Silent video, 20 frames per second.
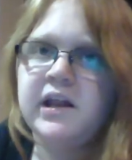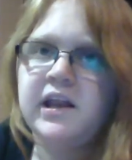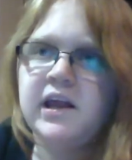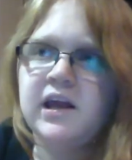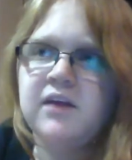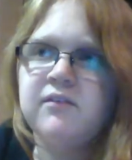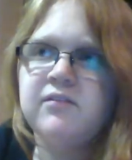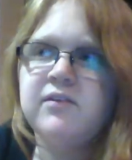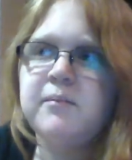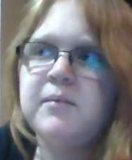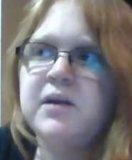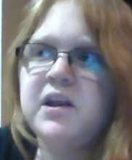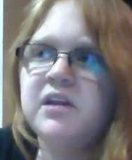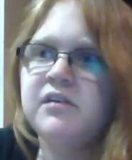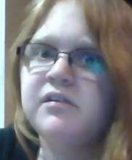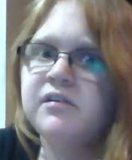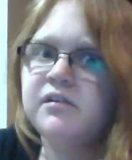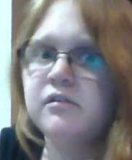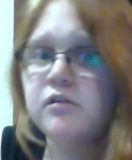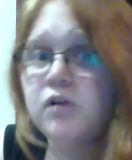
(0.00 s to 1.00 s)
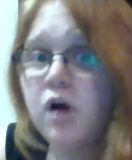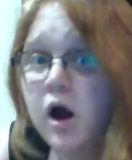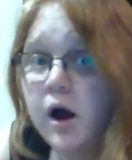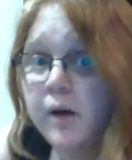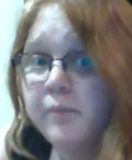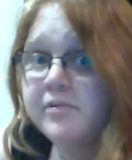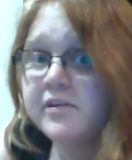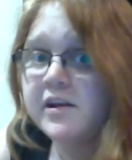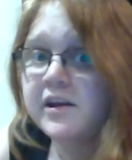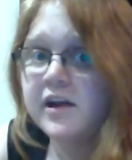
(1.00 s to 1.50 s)
Like if somebody
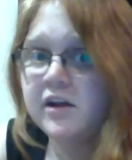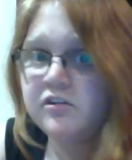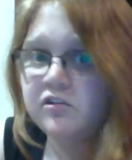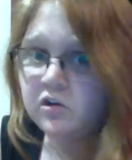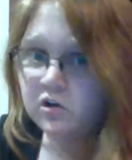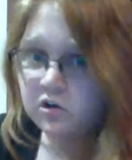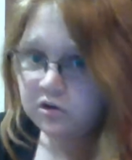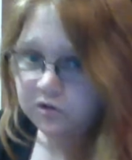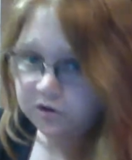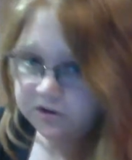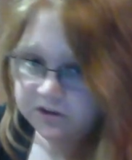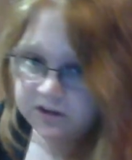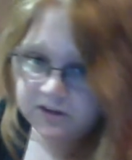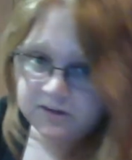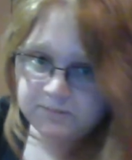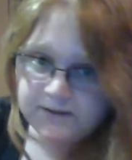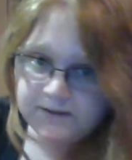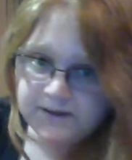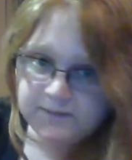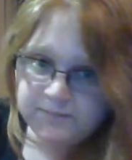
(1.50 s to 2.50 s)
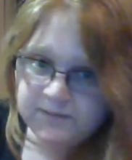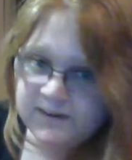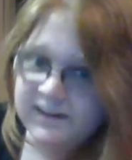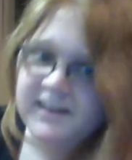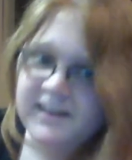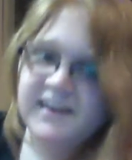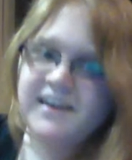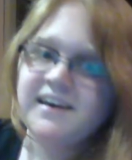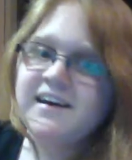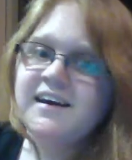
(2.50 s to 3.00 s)
stops and actually looks at the baby,